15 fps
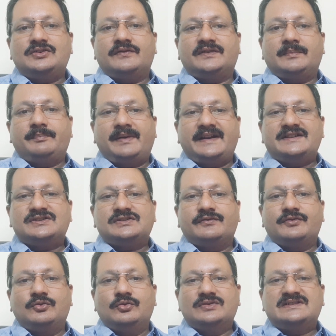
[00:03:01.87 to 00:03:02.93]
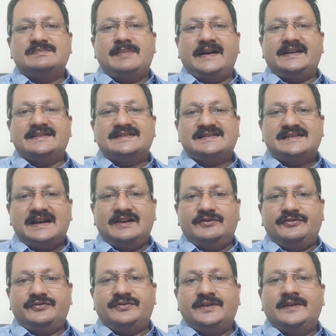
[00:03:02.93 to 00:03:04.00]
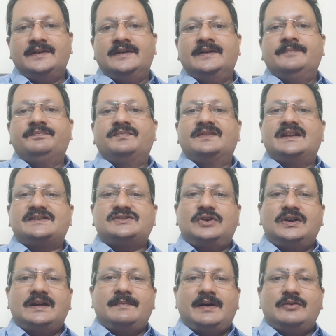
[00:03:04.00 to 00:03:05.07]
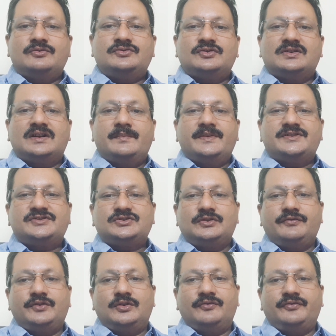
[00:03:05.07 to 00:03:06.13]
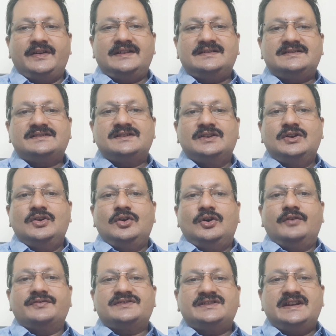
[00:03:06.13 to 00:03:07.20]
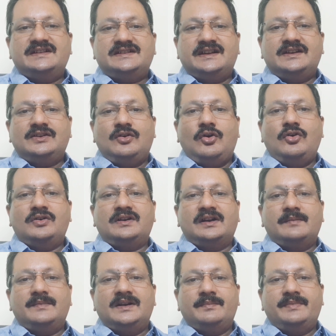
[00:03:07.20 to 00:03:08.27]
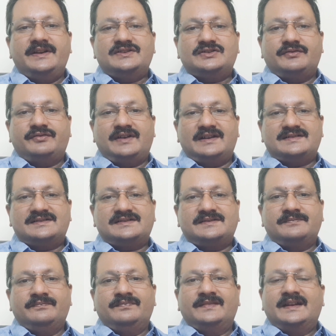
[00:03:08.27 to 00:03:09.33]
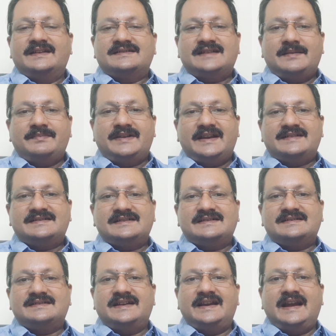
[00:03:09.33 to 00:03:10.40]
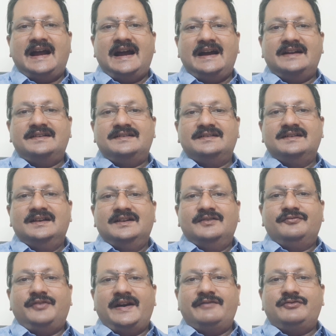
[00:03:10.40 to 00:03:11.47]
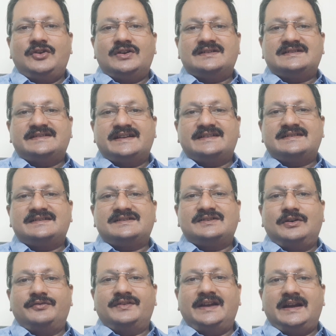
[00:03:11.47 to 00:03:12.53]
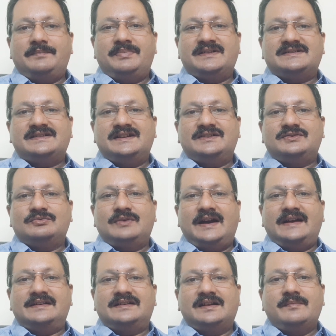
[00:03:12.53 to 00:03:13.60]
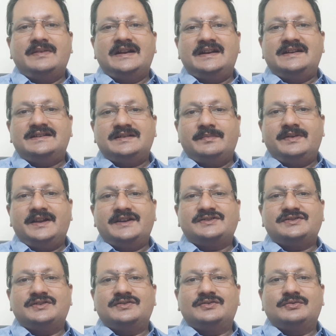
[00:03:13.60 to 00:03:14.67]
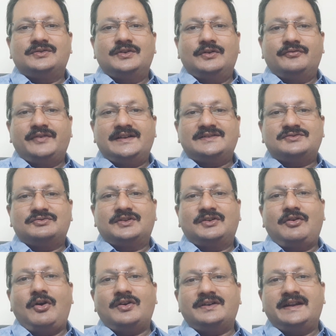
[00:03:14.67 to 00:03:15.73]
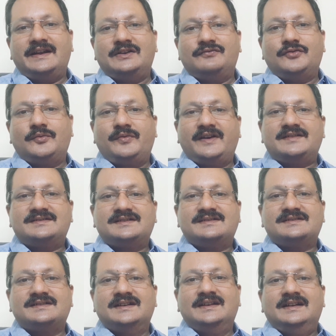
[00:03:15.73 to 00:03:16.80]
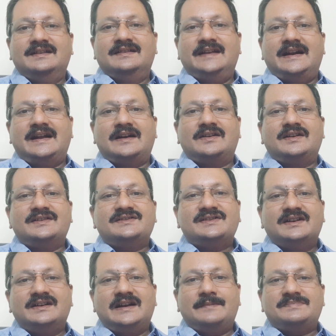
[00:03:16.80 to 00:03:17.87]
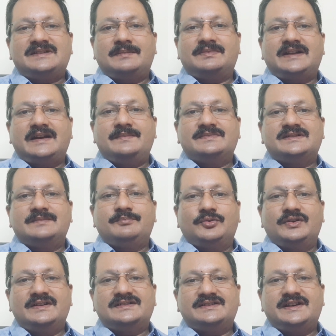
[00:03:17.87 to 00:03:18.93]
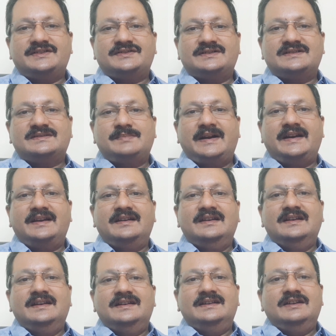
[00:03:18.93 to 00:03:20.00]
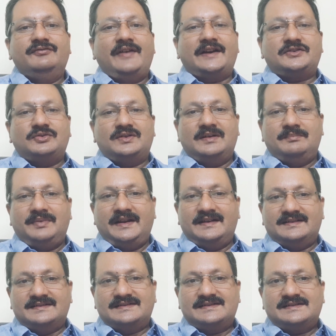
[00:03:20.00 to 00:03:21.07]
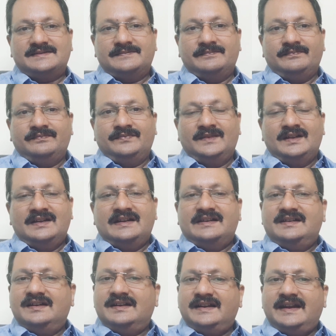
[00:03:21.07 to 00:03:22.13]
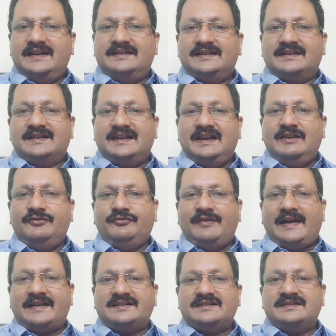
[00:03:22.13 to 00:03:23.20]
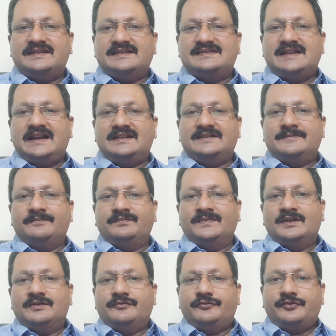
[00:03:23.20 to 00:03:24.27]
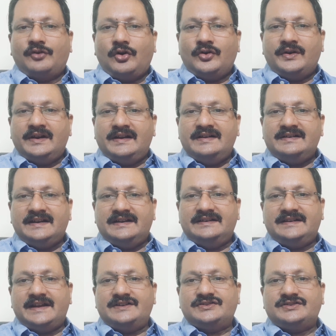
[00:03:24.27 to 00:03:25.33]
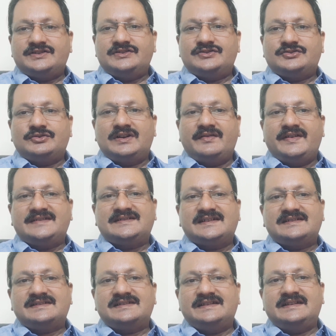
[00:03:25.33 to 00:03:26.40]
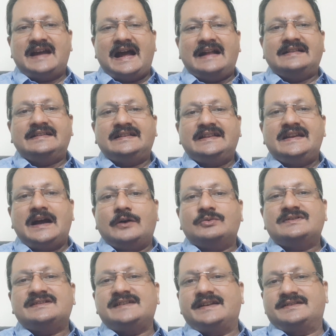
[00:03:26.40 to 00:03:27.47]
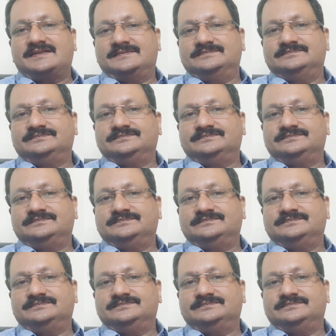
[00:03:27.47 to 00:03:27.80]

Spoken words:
of the price of goods by itself does not amount to commission of an offence of cheating or criminal breach of trust. In some cases, they add 506 of the IPC to add criminal intimidation to the offence, to the cocktail of offences that are conjured up sometimes in police stations by de facto complainants. Here again, the key factor is that fraudulent intention should have existed at the outset.